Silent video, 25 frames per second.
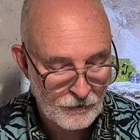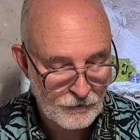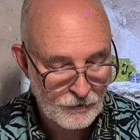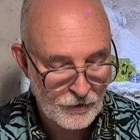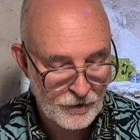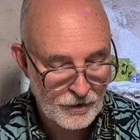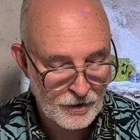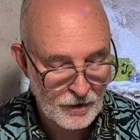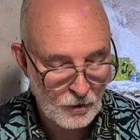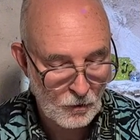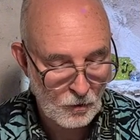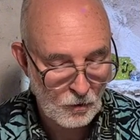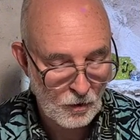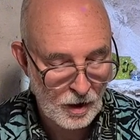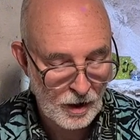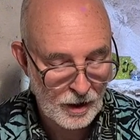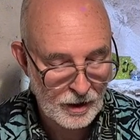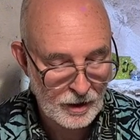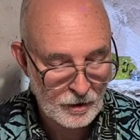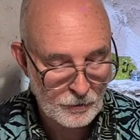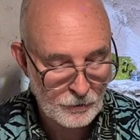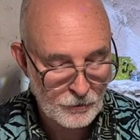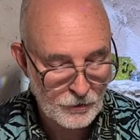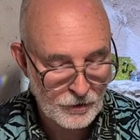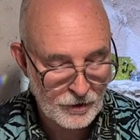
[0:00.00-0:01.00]
for the
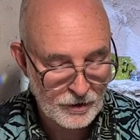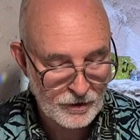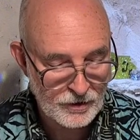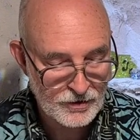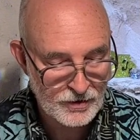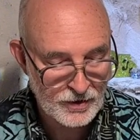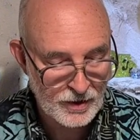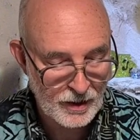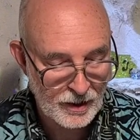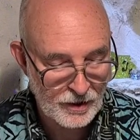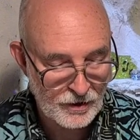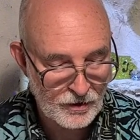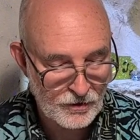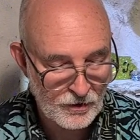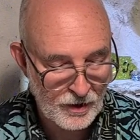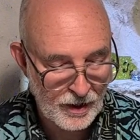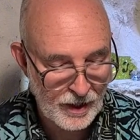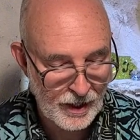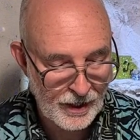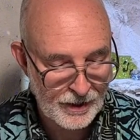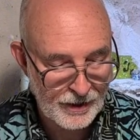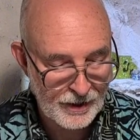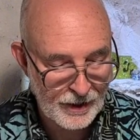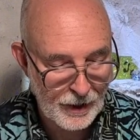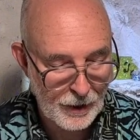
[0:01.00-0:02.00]
water brooks are
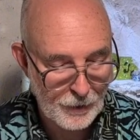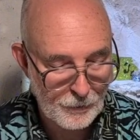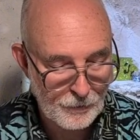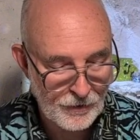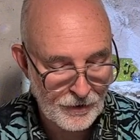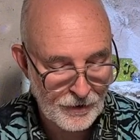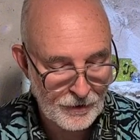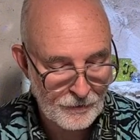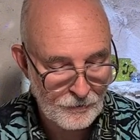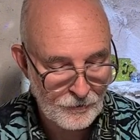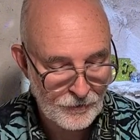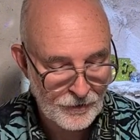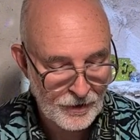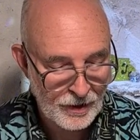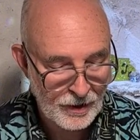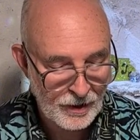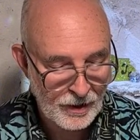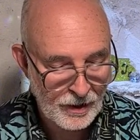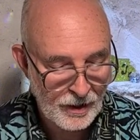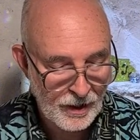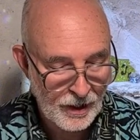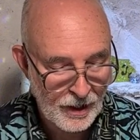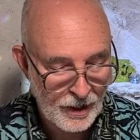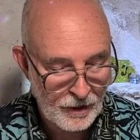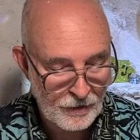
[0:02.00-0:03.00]
dried up,
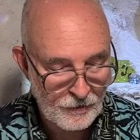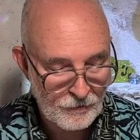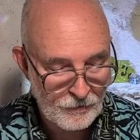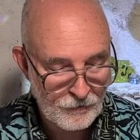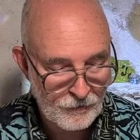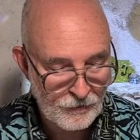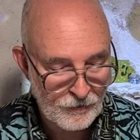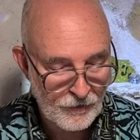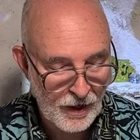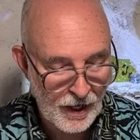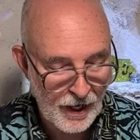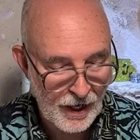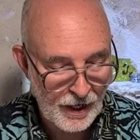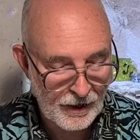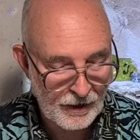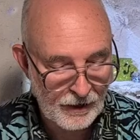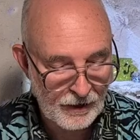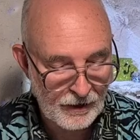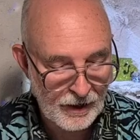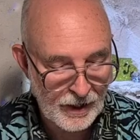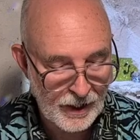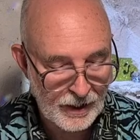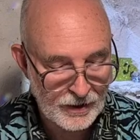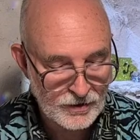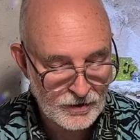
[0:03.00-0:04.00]
and
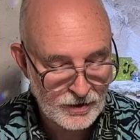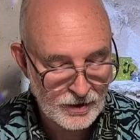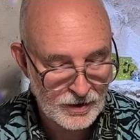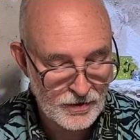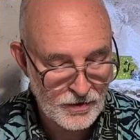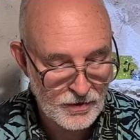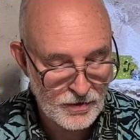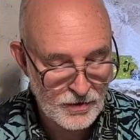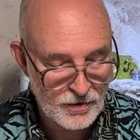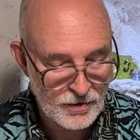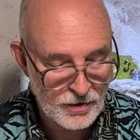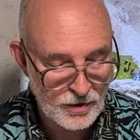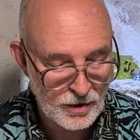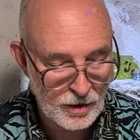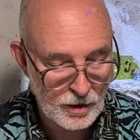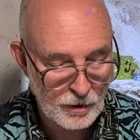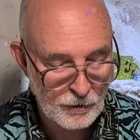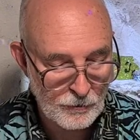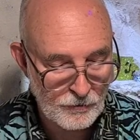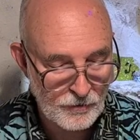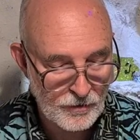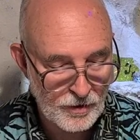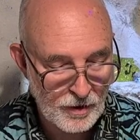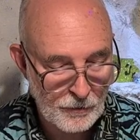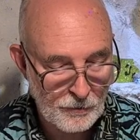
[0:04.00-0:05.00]
fire has
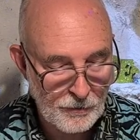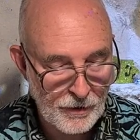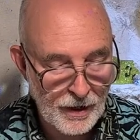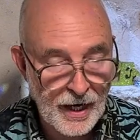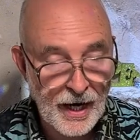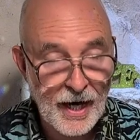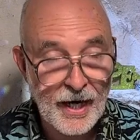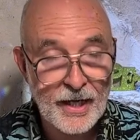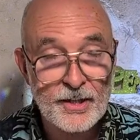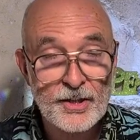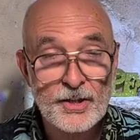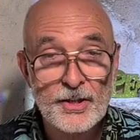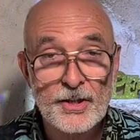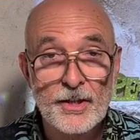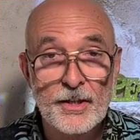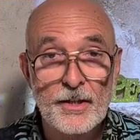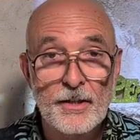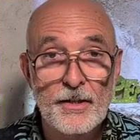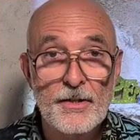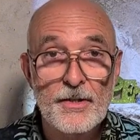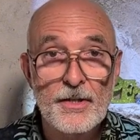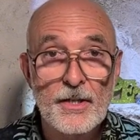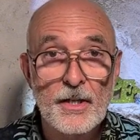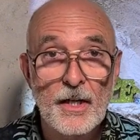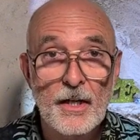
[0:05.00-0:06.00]
consumed the
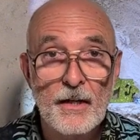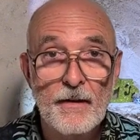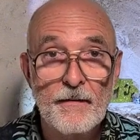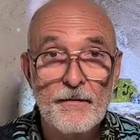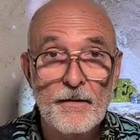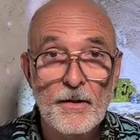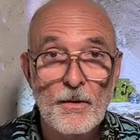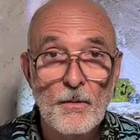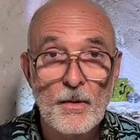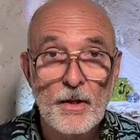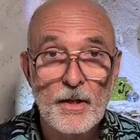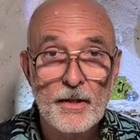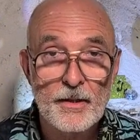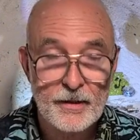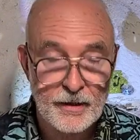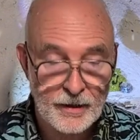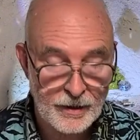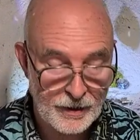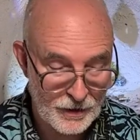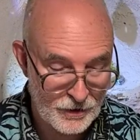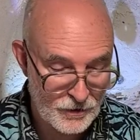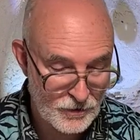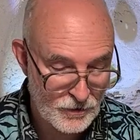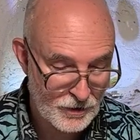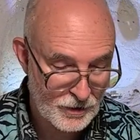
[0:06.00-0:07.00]
pastures of the
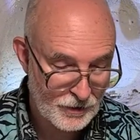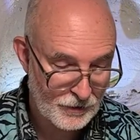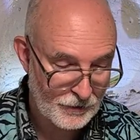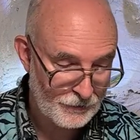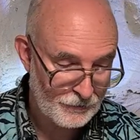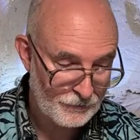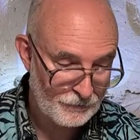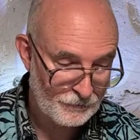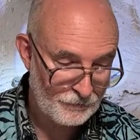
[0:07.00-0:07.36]
wilderness.